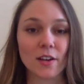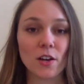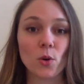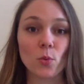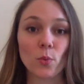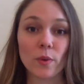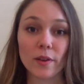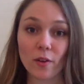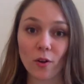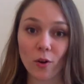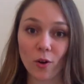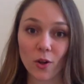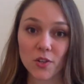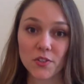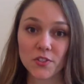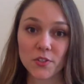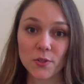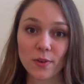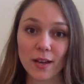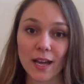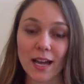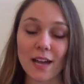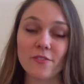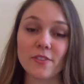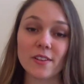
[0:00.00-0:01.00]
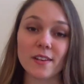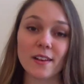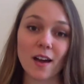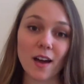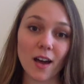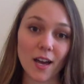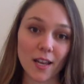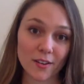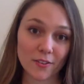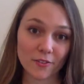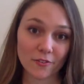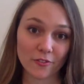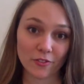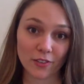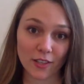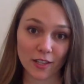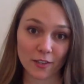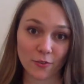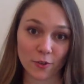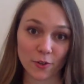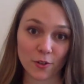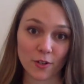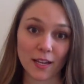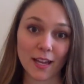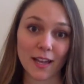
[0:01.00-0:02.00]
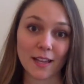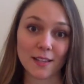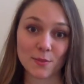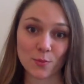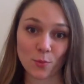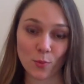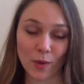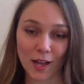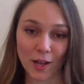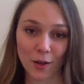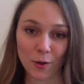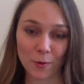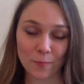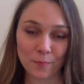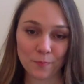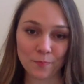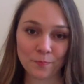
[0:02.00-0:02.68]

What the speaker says: We also have an unflavored as well.